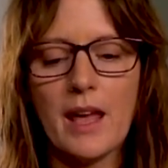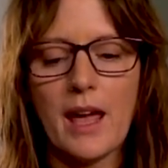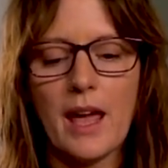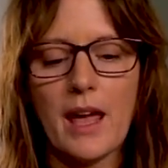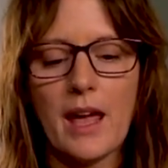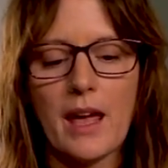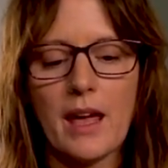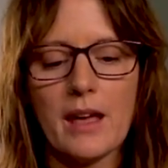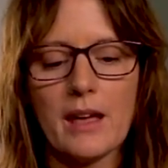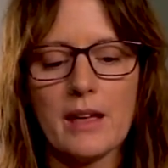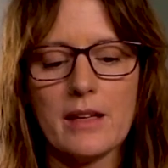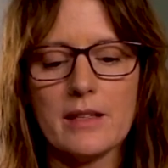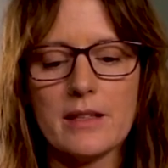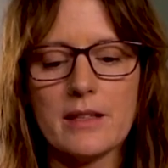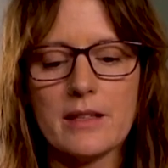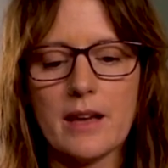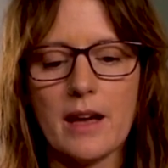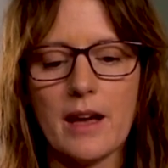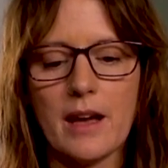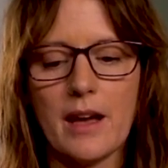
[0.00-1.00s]

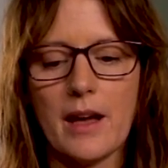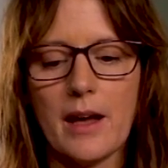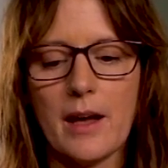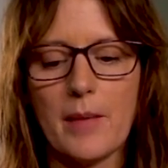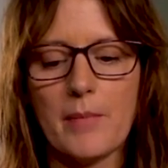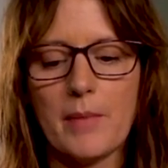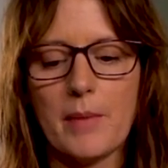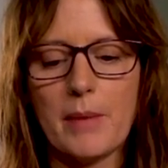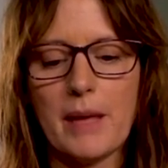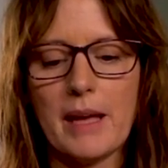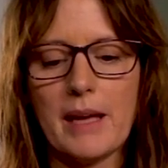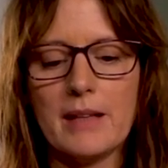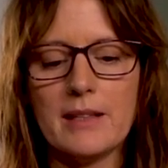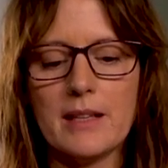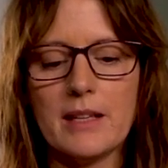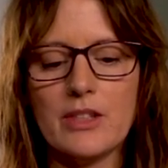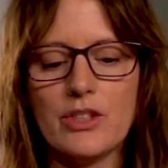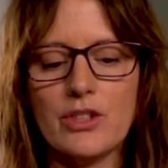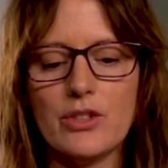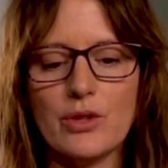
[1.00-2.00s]
And pay
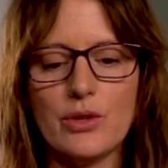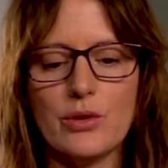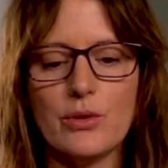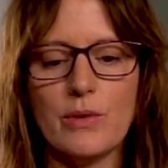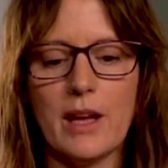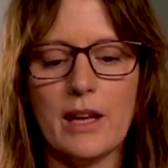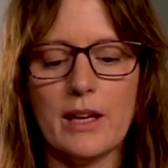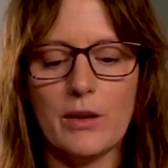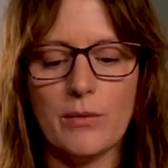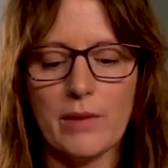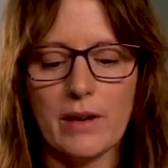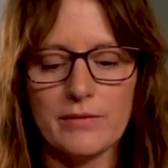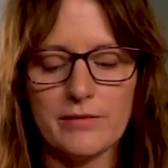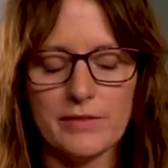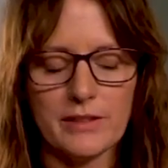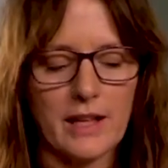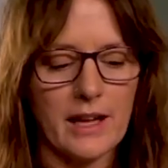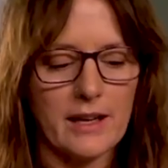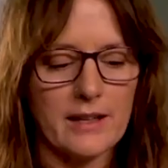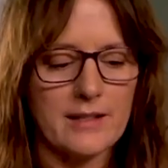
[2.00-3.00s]
attention to any
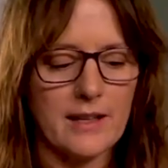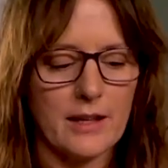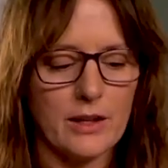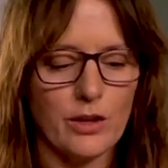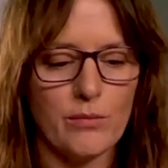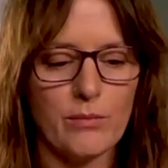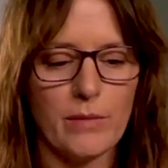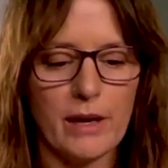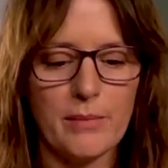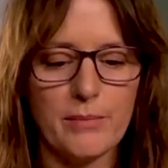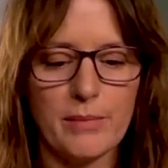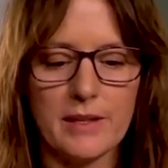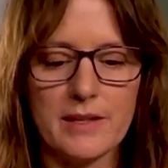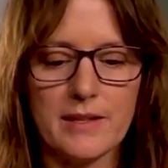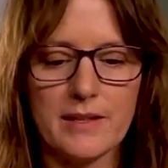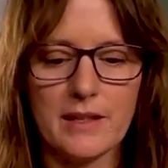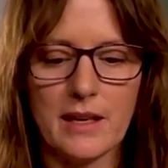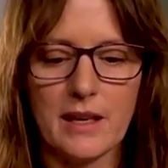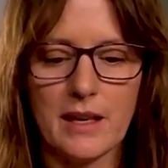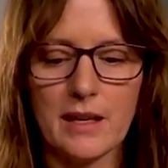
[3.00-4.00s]
red flags that you might be
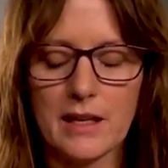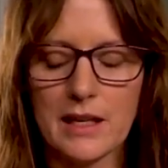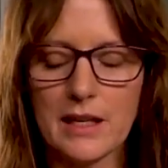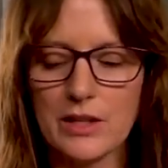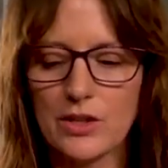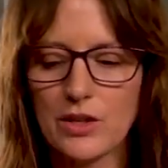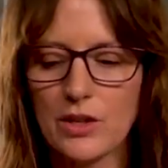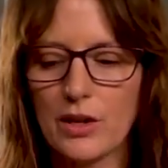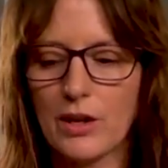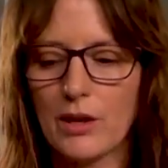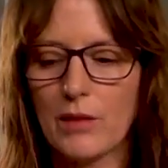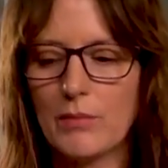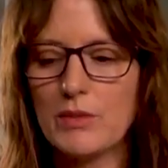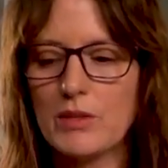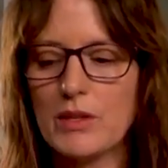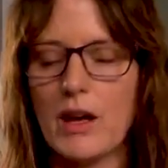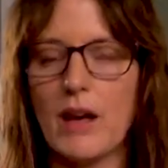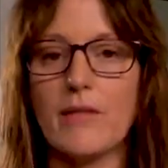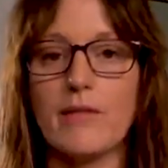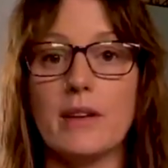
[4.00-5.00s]
seeing in
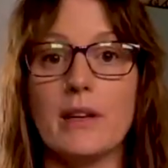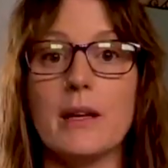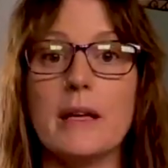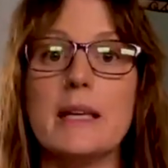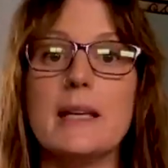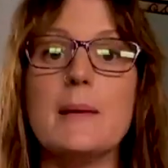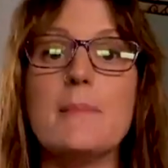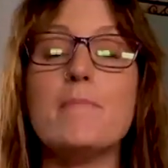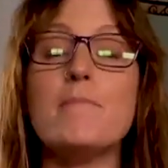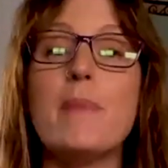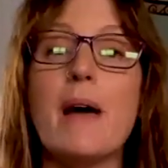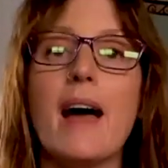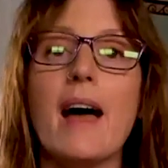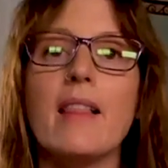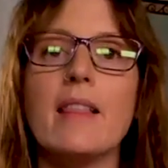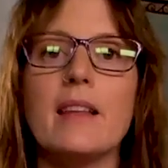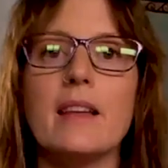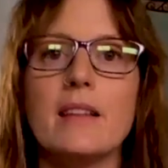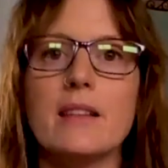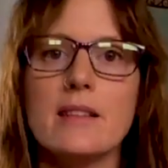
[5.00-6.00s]
terms of an
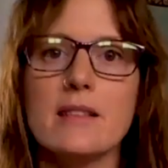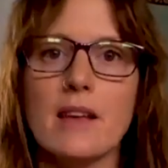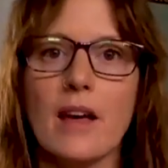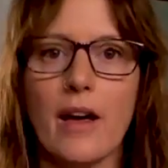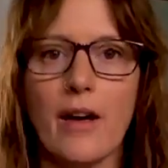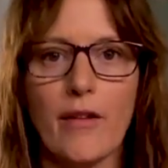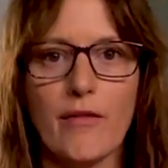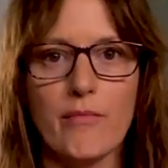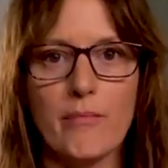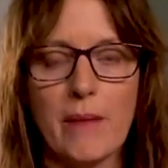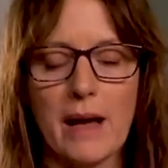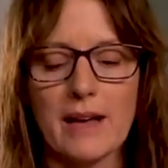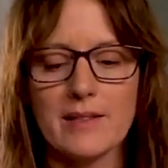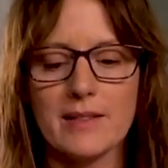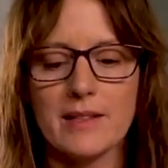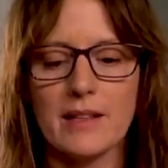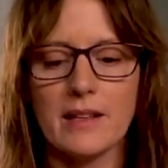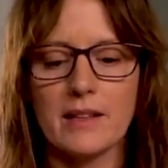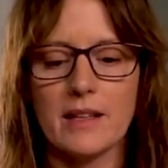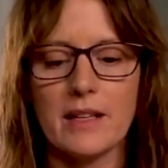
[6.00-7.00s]
imbalance of
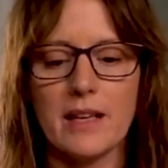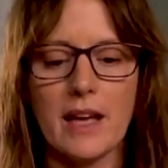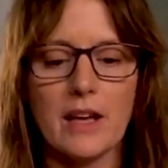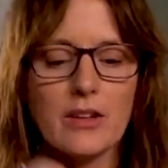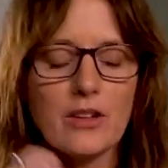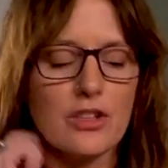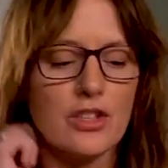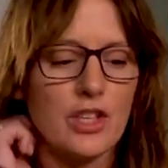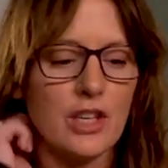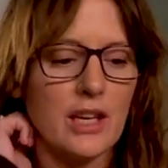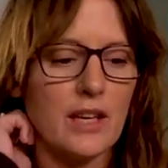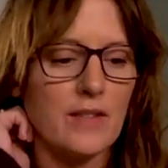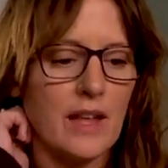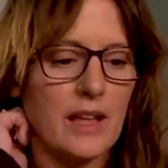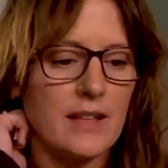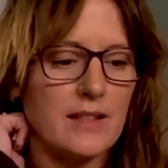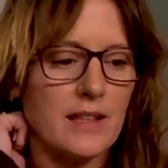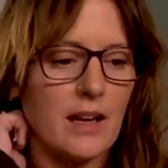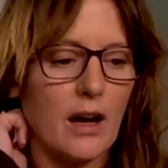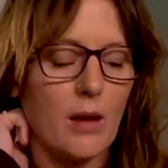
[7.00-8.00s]
masculine energy
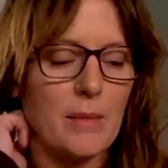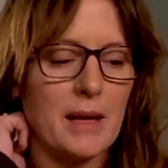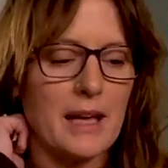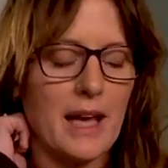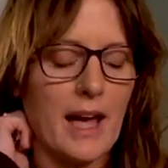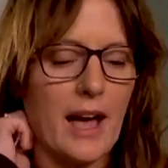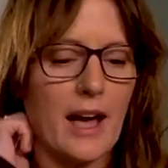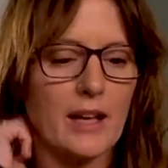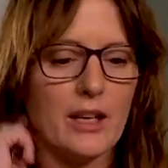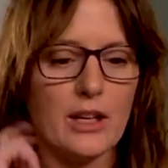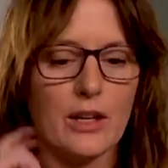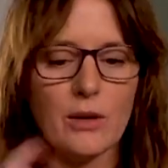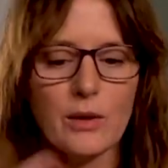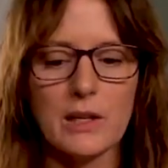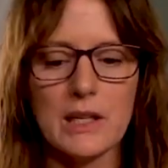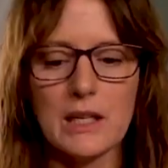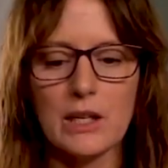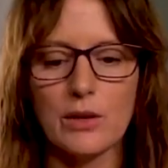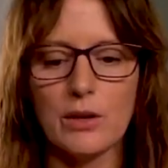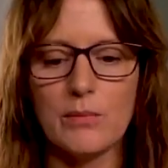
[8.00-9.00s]
that's coming at you.
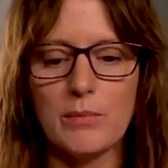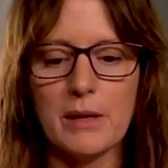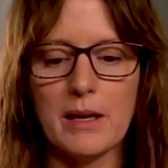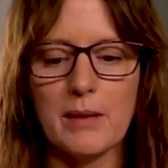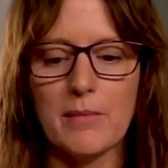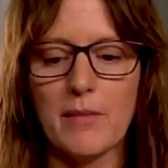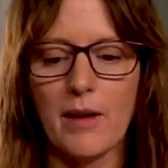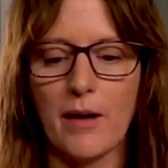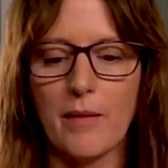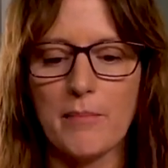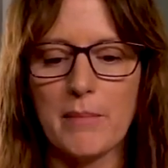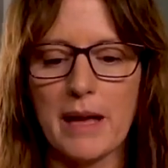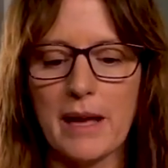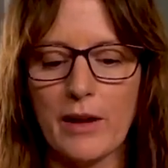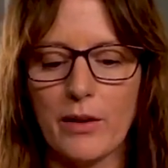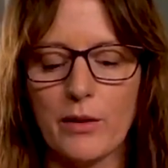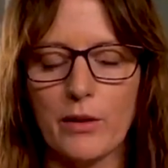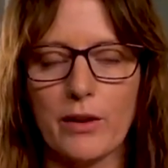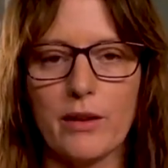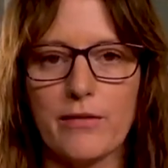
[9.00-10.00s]
And it could be a
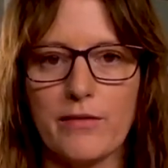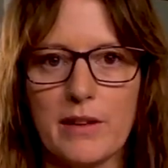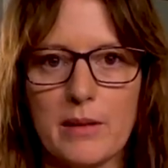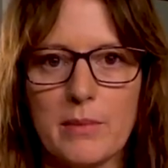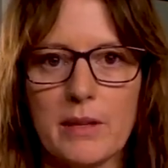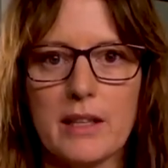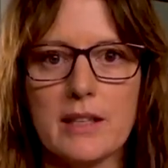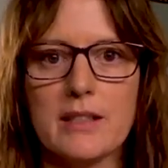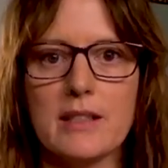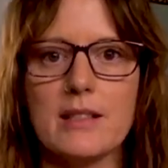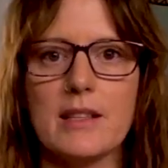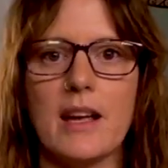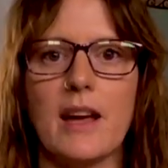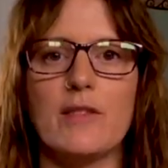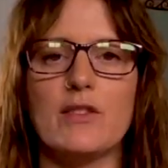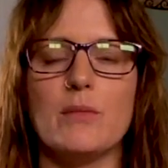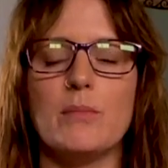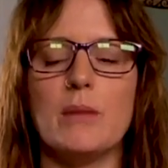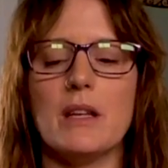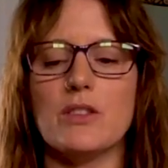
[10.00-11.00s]
male or a female. It doesn't
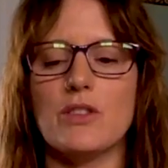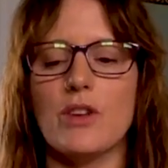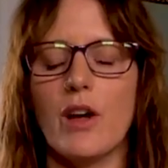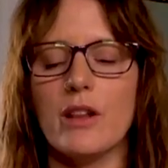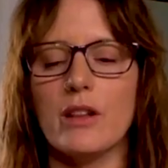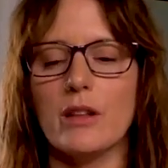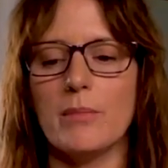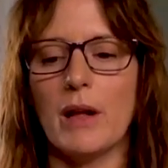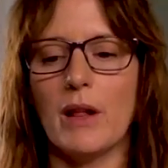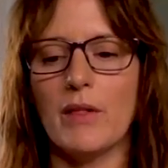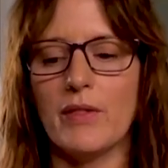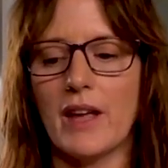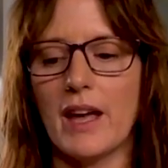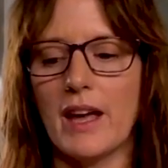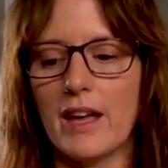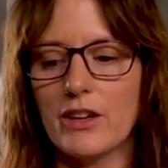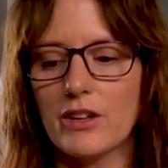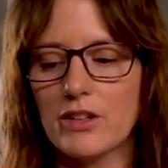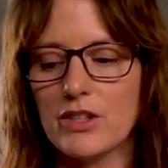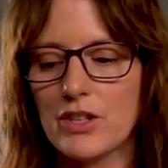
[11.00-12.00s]
have to be. It's all about
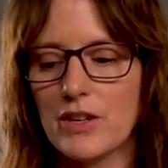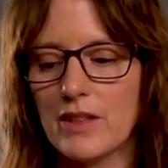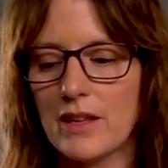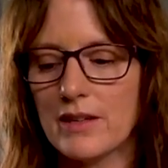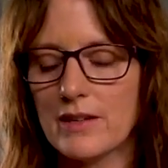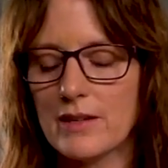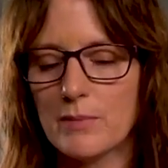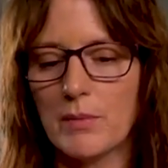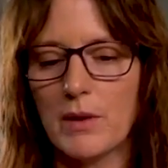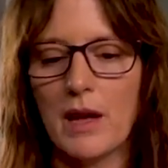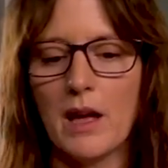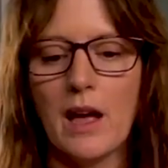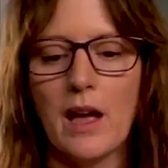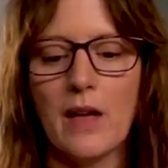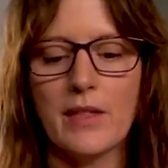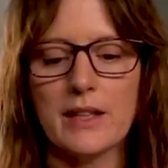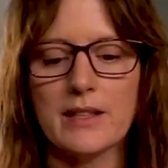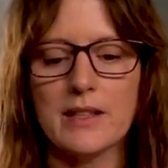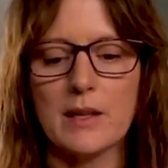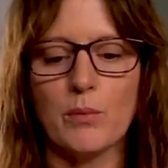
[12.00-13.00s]
the energy
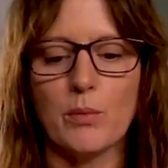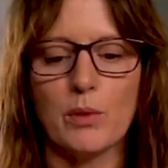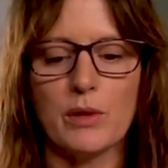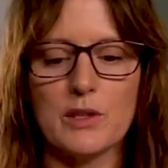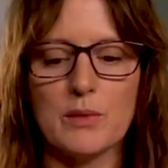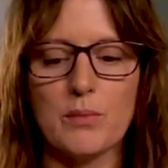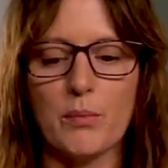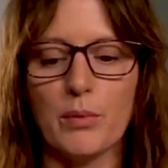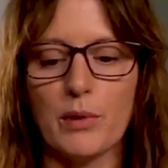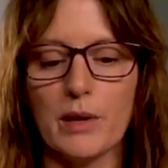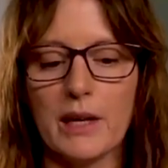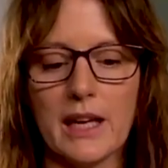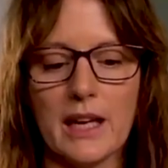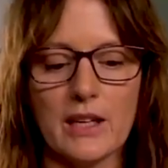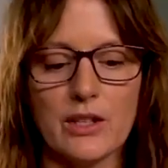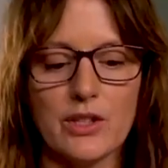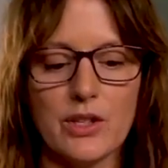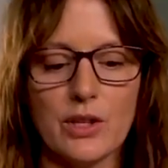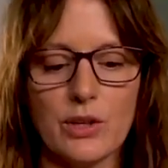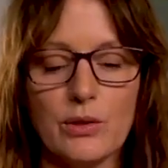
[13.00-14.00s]
that someone is
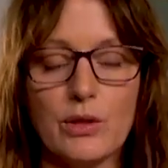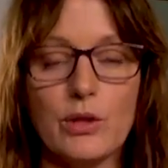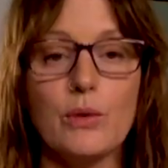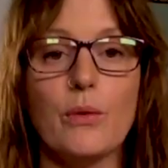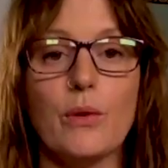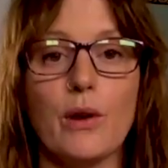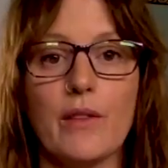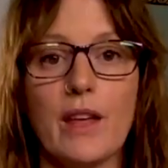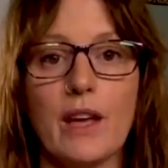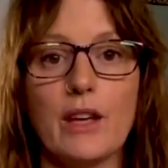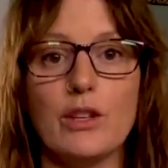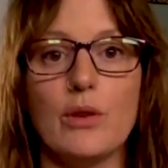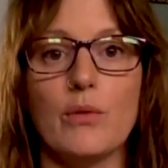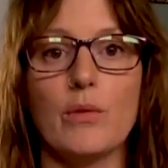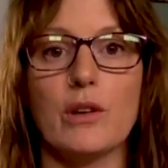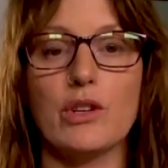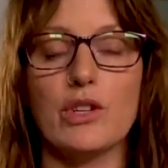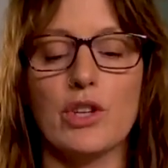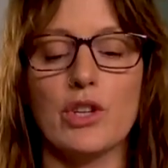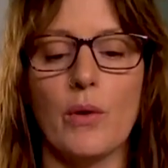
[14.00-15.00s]
bringing to you or that you
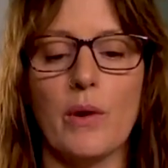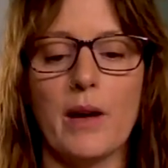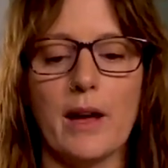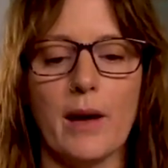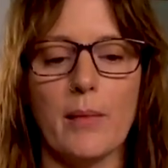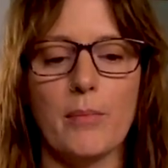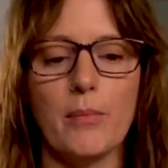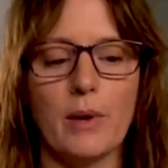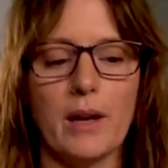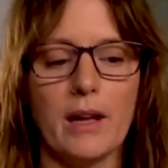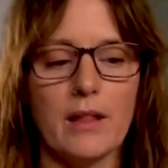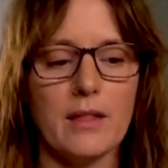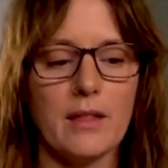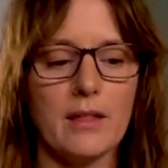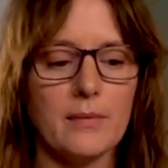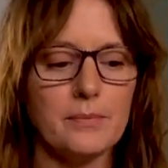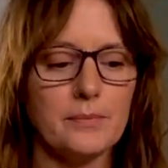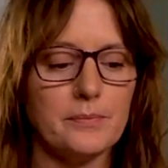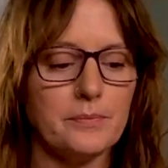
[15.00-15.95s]
are showing up with.